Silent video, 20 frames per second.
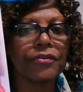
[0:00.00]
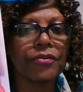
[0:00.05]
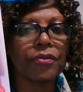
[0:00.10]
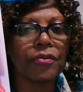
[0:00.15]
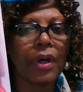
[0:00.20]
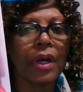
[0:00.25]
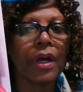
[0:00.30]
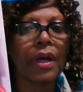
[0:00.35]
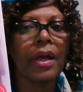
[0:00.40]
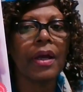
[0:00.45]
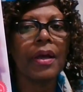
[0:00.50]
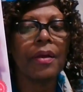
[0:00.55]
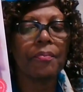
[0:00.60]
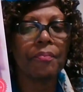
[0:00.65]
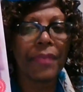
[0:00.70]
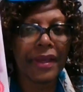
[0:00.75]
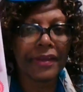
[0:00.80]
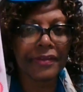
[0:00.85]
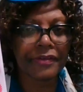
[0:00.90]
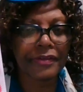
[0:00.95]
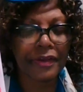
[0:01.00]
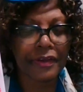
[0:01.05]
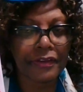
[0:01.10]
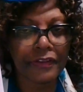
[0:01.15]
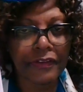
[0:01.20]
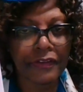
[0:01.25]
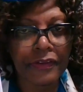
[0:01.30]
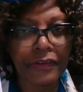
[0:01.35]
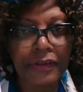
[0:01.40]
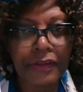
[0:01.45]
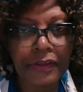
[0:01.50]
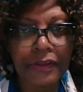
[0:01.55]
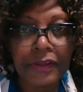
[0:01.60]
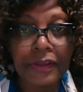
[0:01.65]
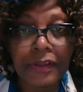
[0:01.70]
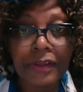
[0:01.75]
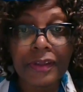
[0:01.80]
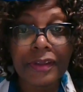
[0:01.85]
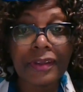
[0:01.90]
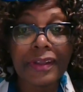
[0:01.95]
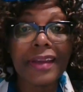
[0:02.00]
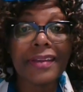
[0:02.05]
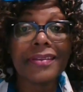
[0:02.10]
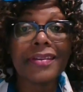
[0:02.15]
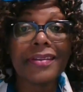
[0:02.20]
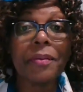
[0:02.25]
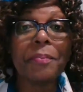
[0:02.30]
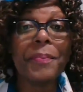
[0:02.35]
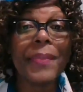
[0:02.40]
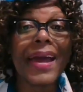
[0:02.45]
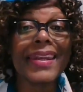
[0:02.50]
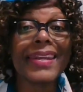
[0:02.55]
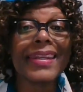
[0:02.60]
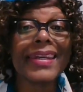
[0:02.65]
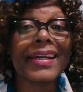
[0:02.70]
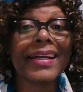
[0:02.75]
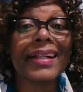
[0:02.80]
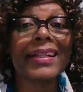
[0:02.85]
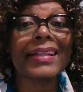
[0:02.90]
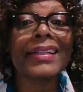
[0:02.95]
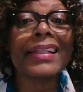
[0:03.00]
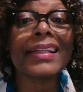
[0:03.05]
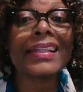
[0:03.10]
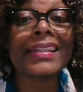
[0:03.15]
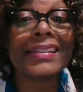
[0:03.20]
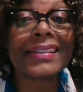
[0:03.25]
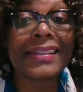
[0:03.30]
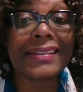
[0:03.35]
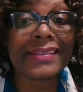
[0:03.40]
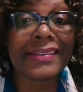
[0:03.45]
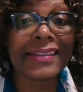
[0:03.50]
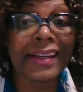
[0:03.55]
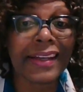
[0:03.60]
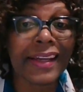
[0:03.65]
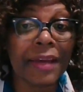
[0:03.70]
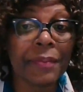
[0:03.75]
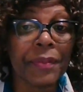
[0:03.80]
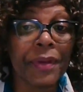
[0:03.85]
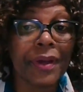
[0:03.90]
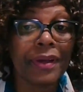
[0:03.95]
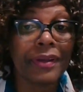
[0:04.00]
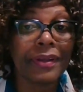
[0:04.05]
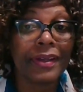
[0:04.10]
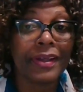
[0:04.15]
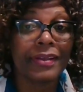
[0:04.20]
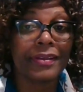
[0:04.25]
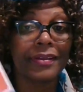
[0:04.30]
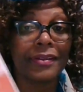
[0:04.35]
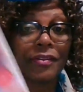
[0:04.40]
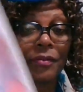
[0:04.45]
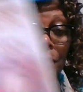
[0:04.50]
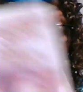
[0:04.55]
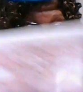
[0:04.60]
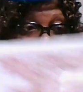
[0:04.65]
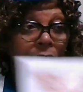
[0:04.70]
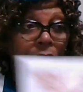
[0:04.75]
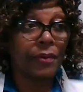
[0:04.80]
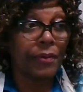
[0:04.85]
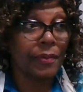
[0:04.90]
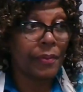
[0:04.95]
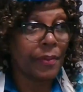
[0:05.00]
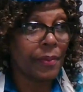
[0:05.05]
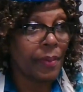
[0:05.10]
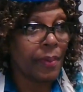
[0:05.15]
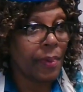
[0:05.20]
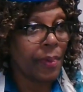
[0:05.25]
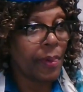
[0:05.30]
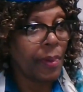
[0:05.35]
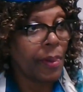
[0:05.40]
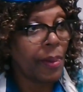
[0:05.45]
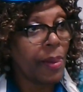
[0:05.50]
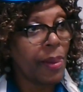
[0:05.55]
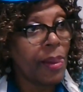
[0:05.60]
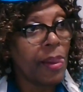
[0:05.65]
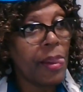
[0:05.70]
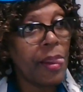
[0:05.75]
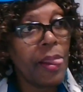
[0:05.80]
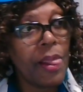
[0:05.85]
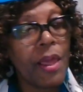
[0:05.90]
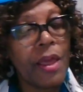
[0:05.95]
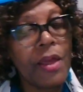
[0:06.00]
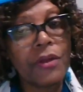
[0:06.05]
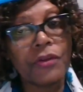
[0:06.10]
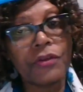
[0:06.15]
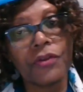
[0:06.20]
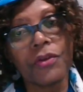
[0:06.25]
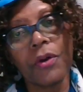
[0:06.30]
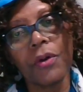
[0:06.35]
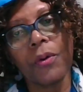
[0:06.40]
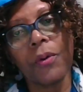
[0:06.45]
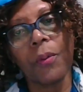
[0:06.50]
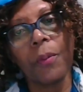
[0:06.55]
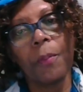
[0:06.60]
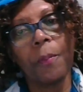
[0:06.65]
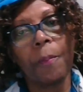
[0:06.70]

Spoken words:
to a Message. There's a medical disclaimer in this book. So,